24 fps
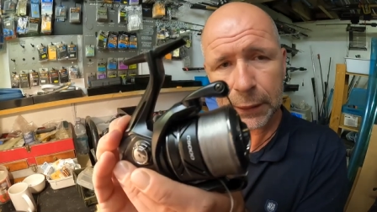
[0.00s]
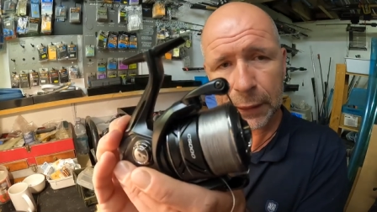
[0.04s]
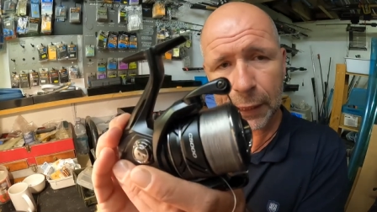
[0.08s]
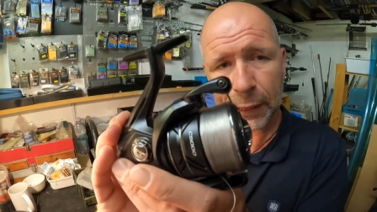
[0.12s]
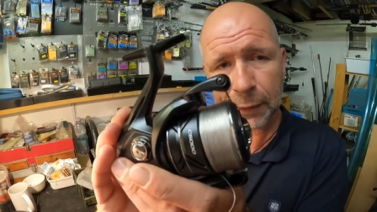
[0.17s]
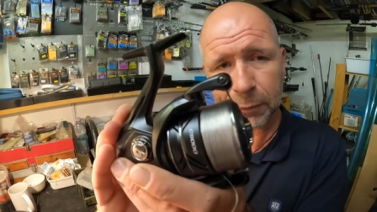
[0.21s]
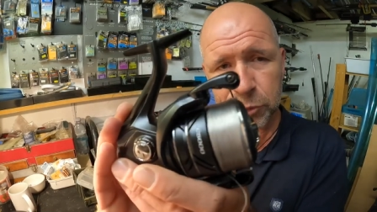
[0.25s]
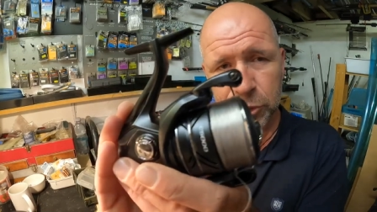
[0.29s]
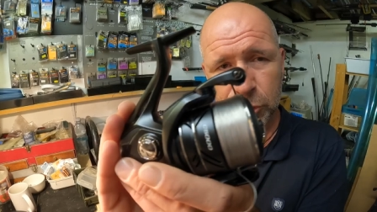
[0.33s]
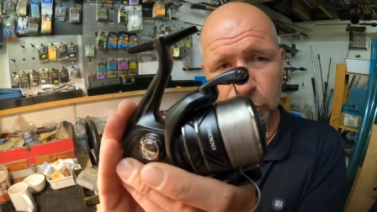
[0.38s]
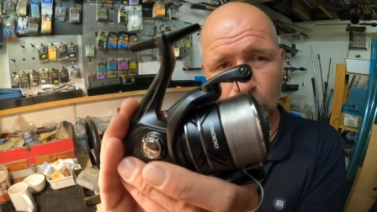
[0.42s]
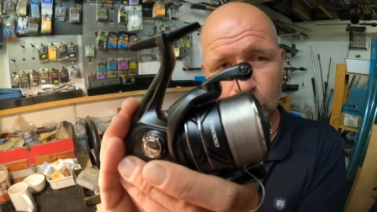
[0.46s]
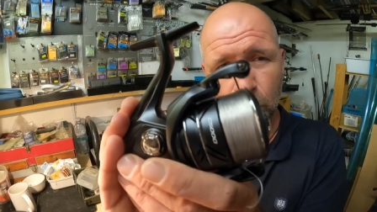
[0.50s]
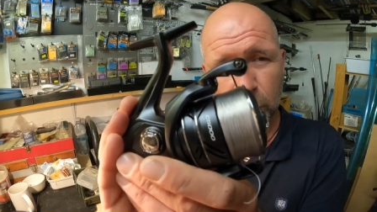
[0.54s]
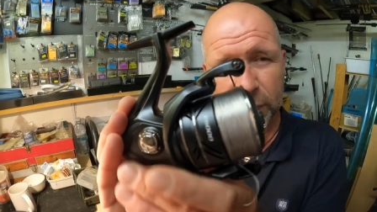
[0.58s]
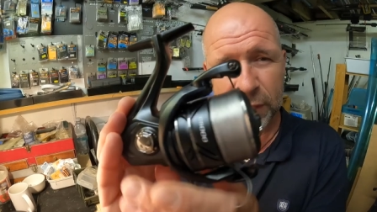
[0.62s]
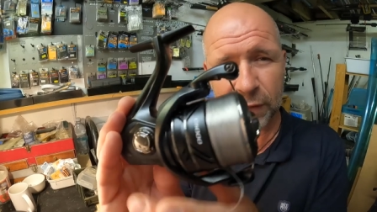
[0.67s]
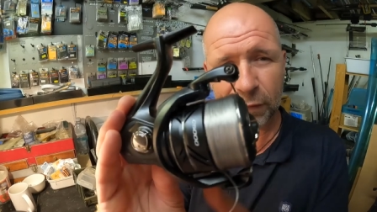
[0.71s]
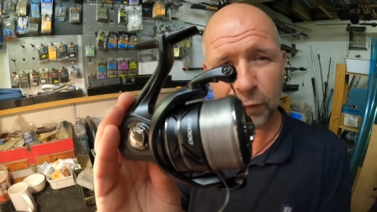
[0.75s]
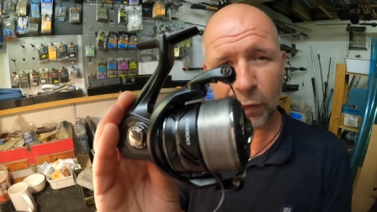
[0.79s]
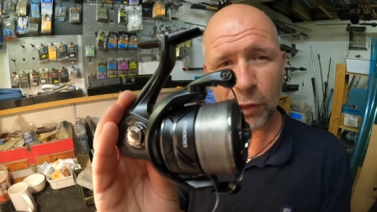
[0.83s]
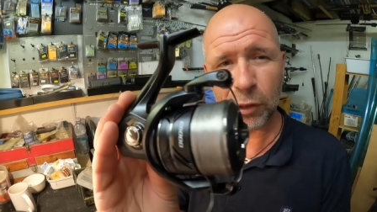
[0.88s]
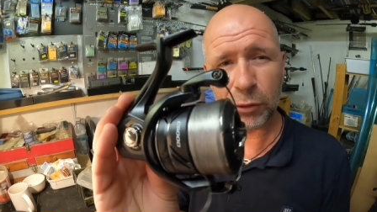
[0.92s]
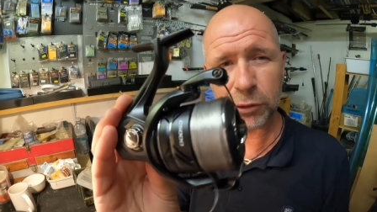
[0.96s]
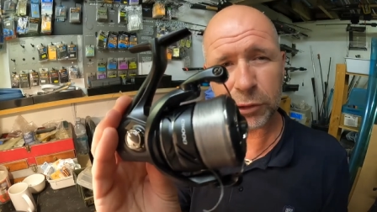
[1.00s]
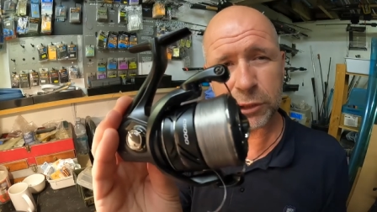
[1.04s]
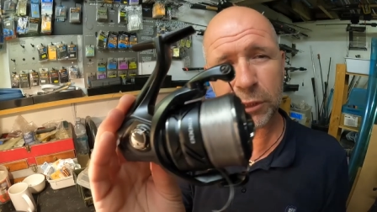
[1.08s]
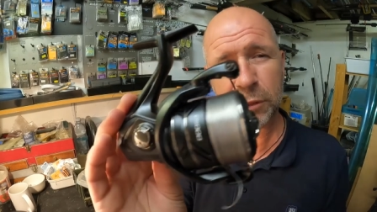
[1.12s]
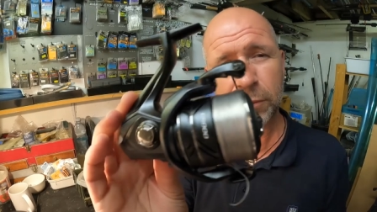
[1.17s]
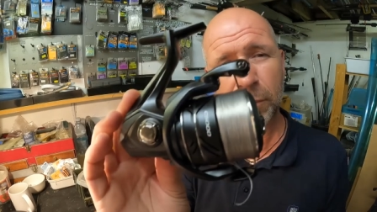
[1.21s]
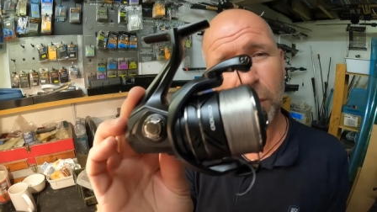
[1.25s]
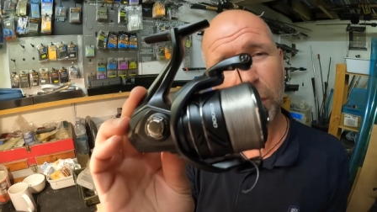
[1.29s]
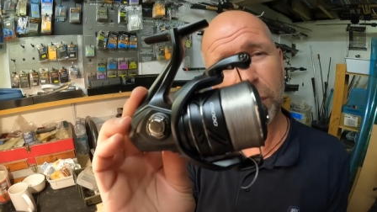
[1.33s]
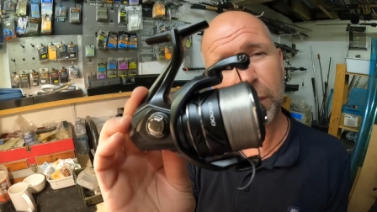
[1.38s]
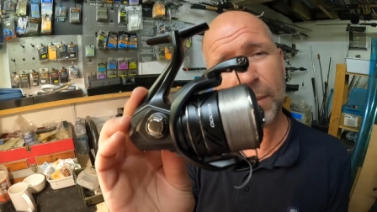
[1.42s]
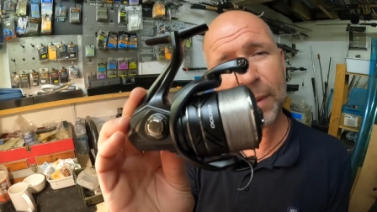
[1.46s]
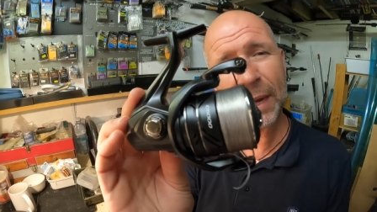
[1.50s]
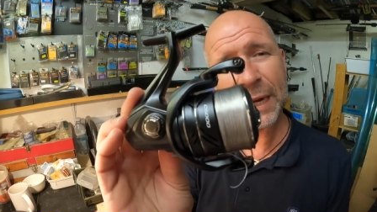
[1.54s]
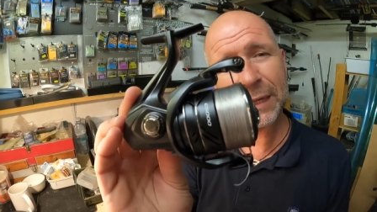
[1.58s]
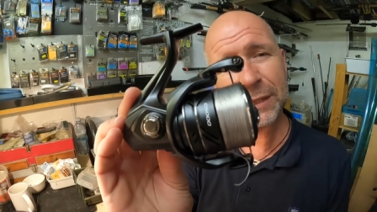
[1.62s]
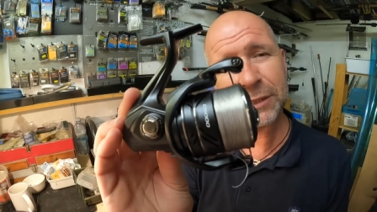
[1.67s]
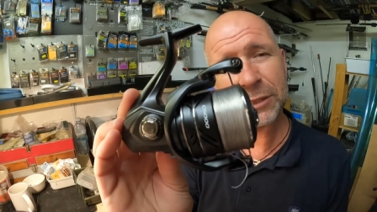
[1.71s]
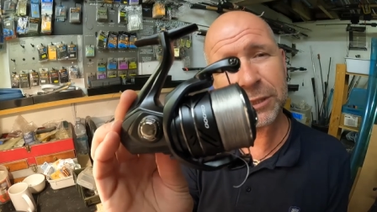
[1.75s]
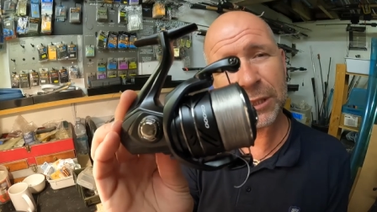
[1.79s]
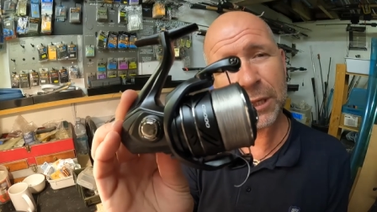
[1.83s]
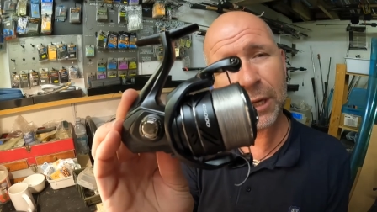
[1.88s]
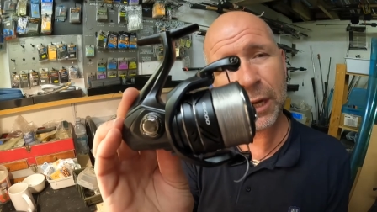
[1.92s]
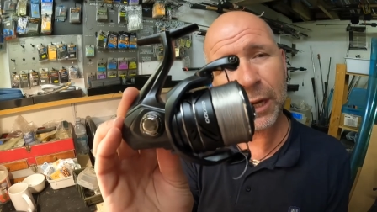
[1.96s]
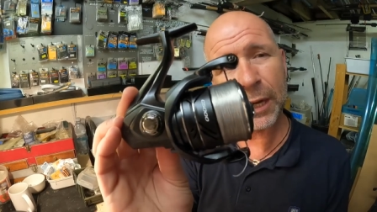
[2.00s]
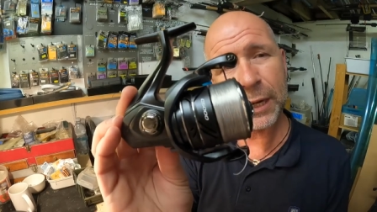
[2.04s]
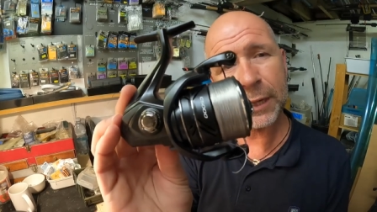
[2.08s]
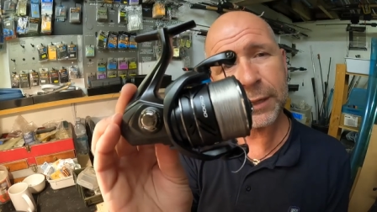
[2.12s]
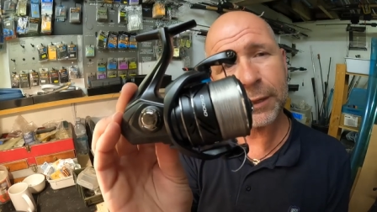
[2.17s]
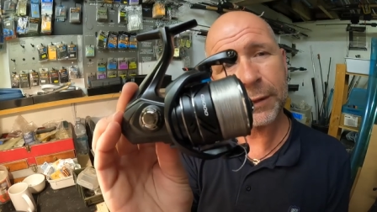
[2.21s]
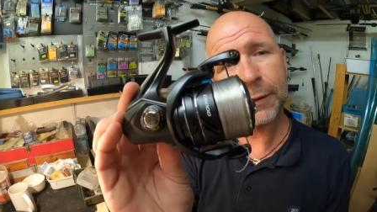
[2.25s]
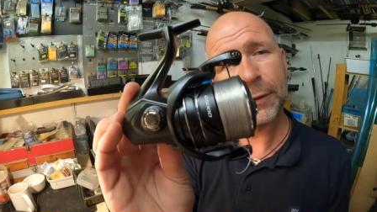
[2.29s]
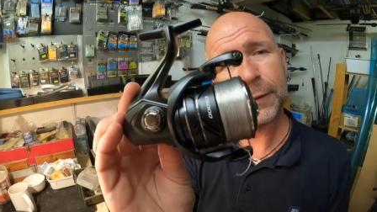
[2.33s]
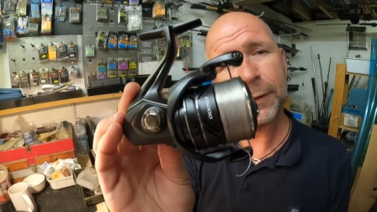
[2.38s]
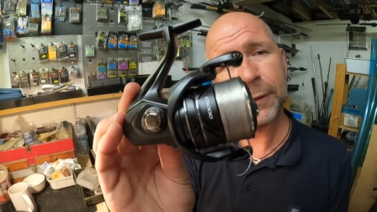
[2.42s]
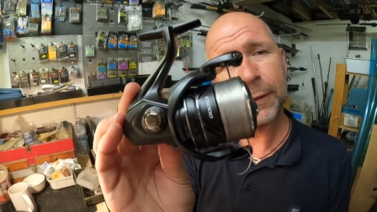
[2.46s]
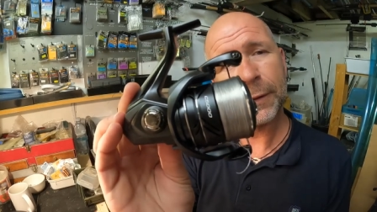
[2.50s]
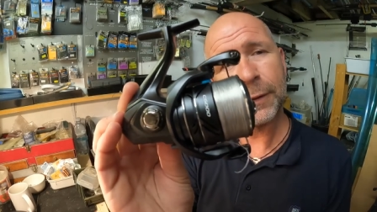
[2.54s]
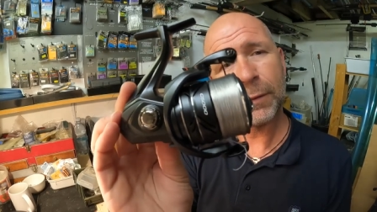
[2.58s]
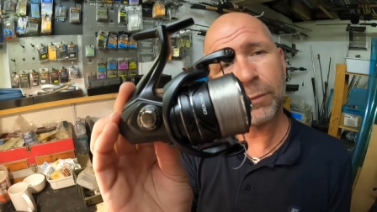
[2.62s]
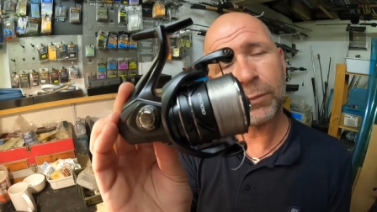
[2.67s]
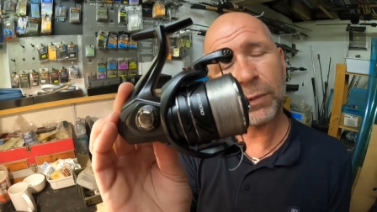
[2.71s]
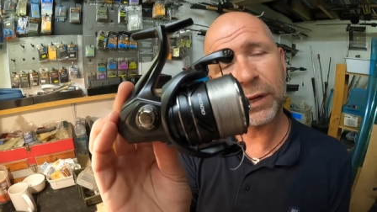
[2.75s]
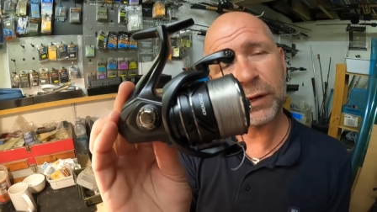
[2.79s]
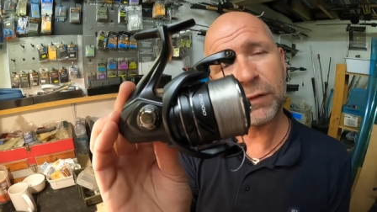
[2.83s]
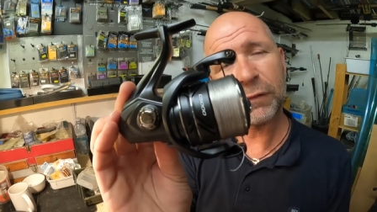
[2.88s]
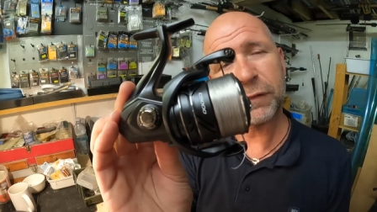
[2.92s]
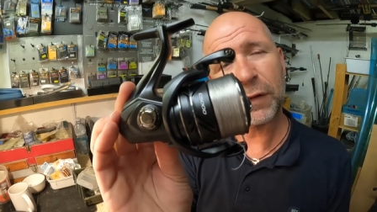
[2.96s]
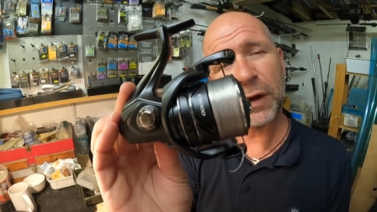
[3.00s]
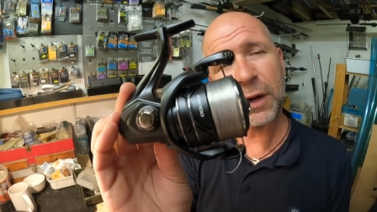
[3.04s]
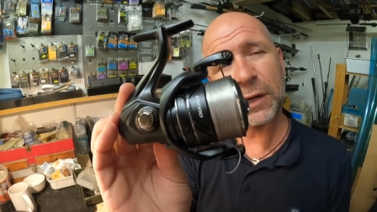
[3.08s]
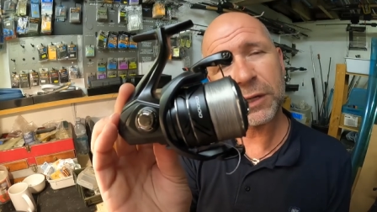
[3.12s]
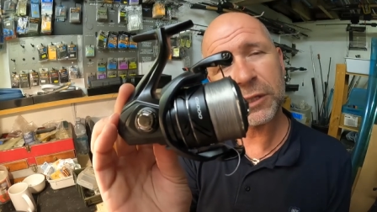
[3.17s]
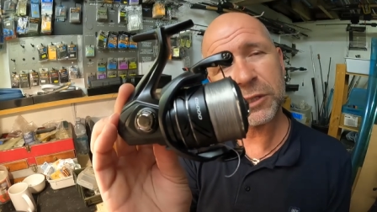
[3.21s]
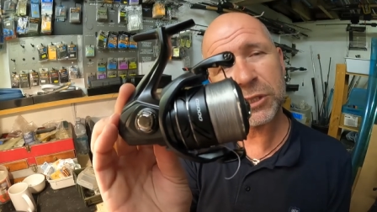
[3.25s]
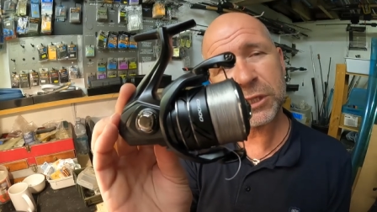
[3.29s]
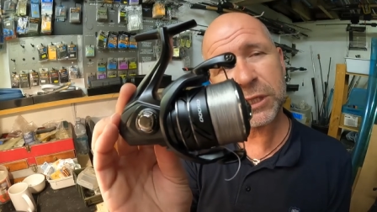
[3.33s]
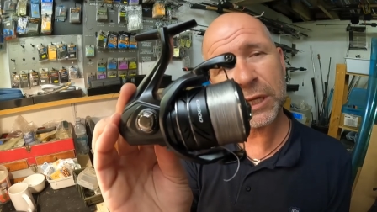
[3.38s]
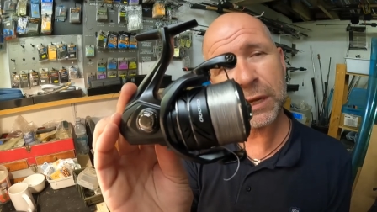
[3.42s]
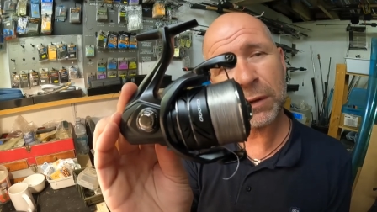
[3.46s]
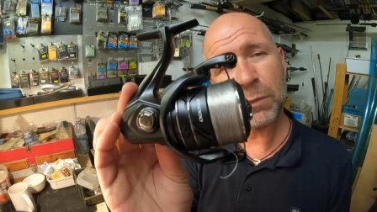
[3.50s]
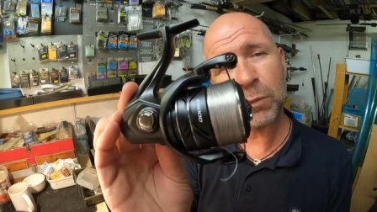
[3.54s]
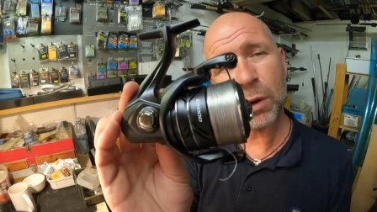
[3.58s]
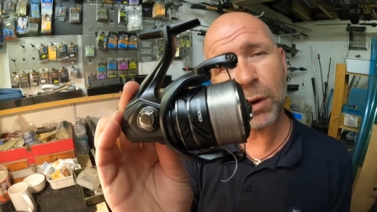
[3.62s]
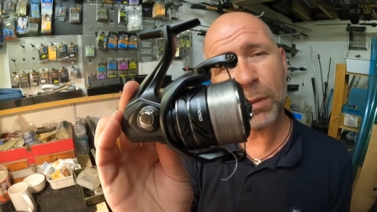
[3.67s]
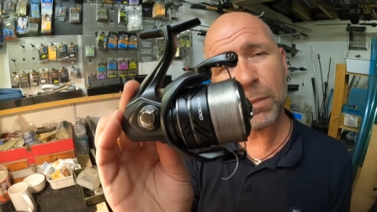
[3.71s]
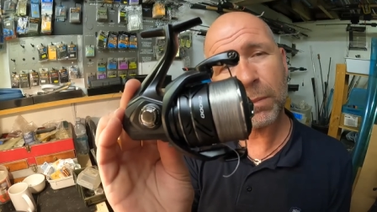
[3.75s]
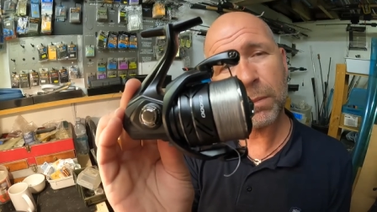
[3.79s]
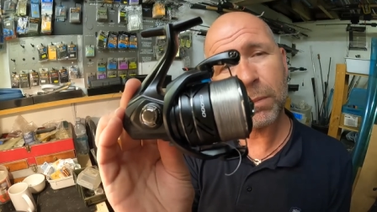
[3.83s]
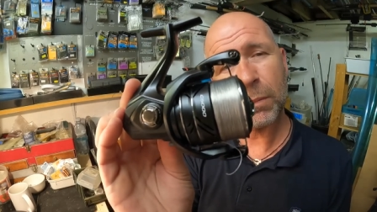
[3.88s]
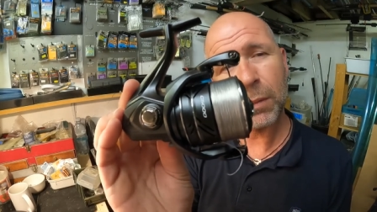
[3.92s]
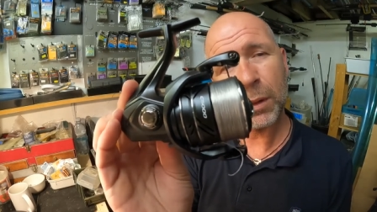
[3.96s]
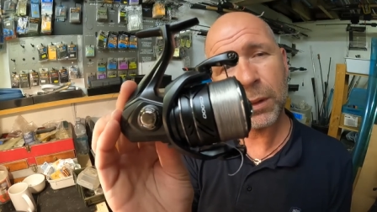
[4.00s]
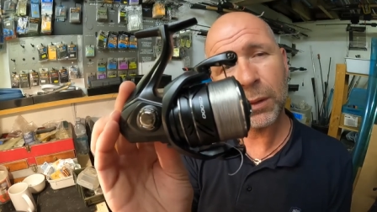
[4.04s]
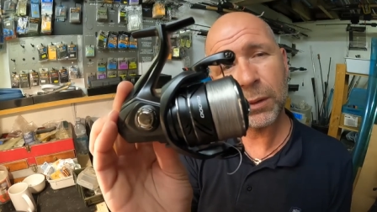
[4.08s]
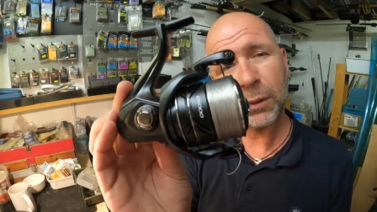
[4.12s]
and I'm sure when you've looked at them on the bank side, when you finally see one,